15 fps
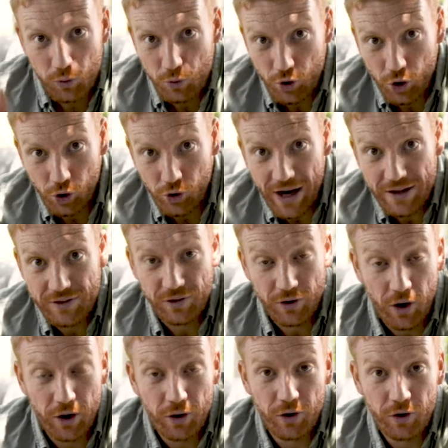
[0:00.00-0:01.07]
congrats, you're
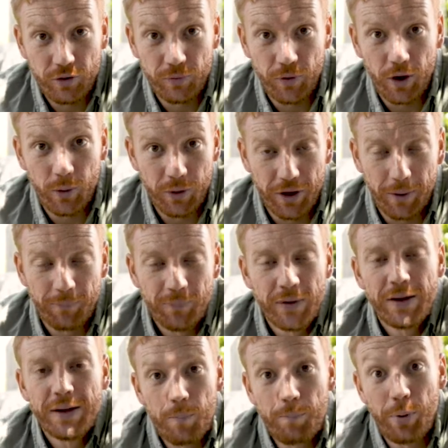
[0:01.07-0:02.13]
going on a safari, well done.
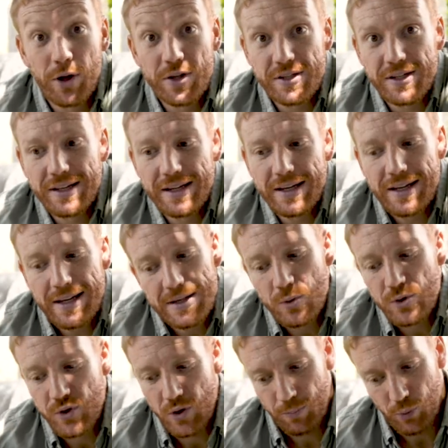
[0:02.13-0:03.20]
But it is
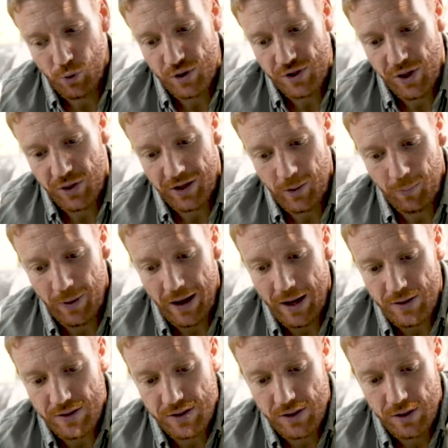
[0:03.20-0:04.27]
also important to think
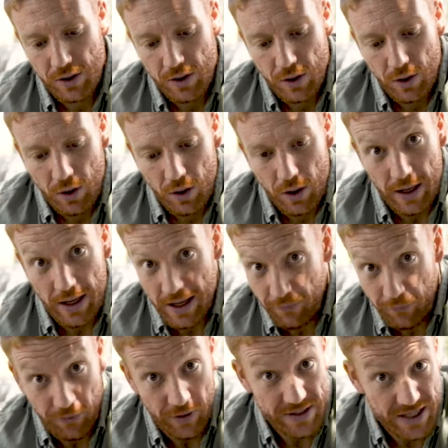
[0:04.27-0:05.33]
about
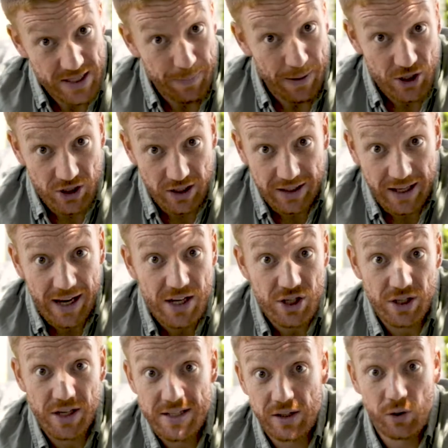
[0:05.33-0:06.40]
if it's a special
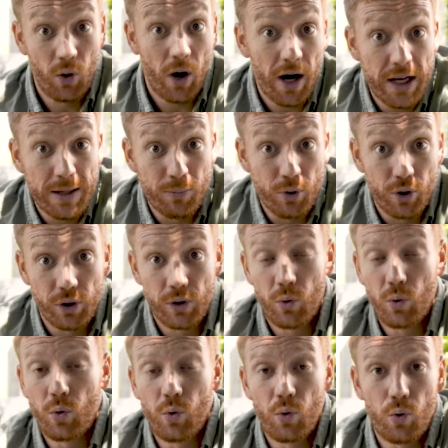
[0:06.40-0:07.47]
occasion. Is it your honeymoon
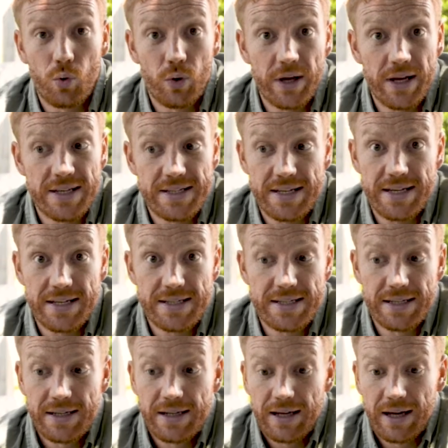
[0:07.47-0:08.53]
or is
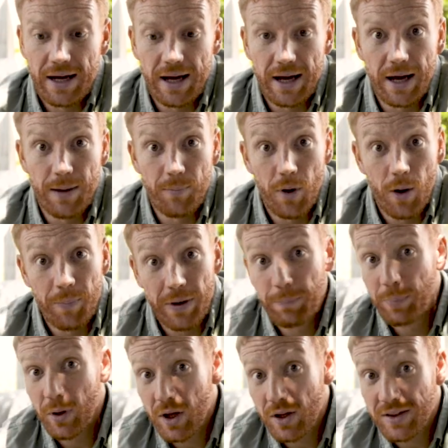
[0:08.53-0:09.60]
it um, a big
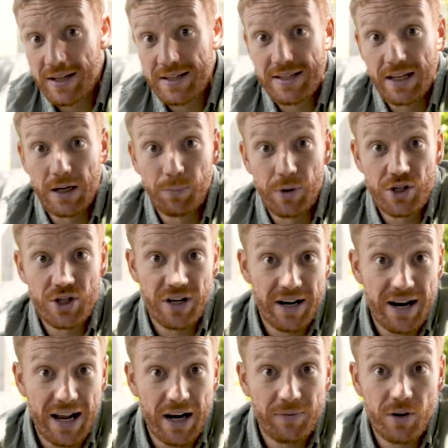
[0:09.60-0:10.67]
birthday celebration,
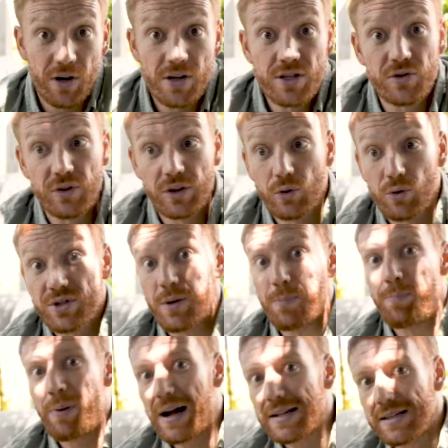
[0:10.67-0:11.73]
an anniversary, your
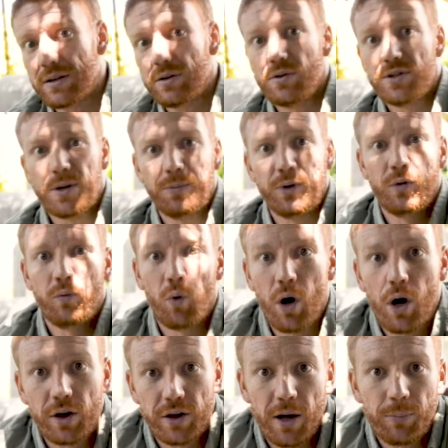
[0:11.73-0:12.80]
sabbatical, something you've
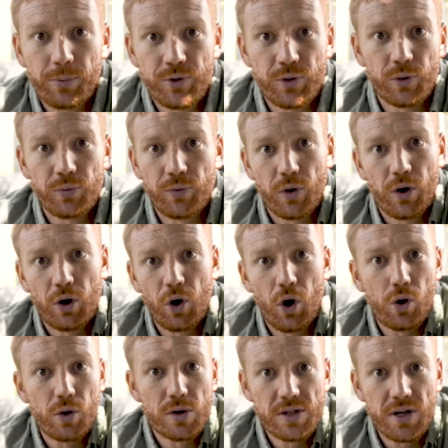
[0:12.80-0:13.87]
worked up to for a
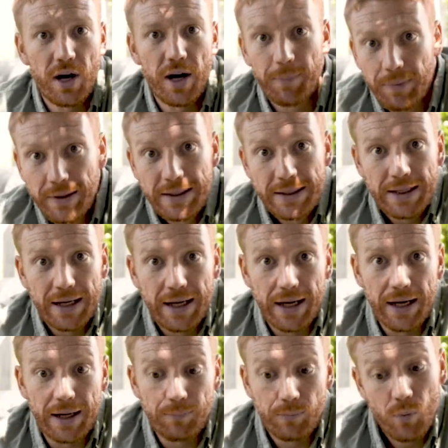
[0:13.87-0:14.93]
long time?
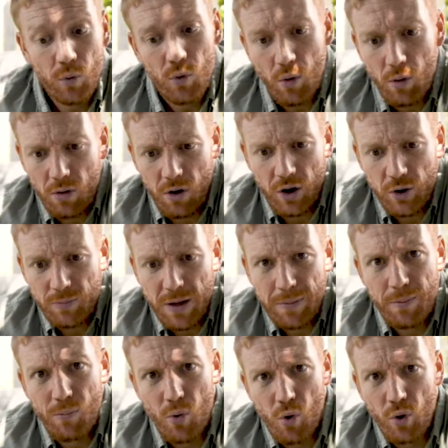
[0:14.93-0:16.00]
Um, or are you
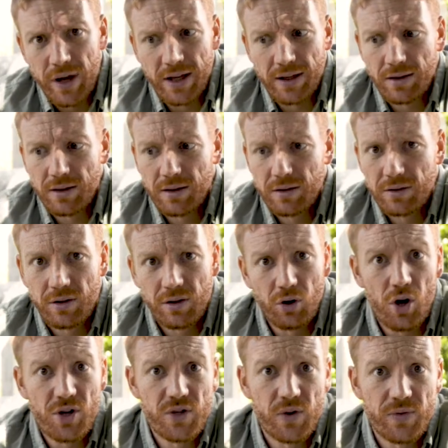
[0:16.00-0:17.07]
maybe mourning the
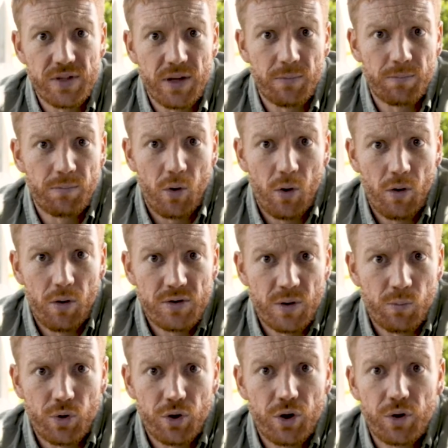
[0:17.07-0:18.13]
loss of some
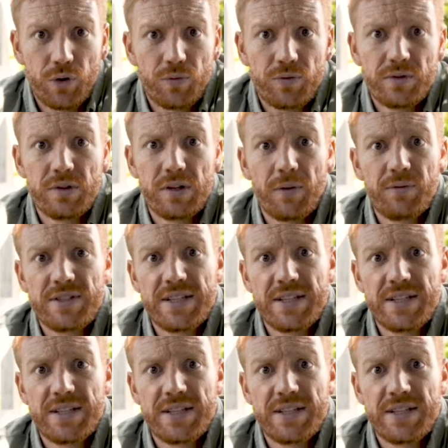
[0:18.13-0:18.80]
someone that you've loved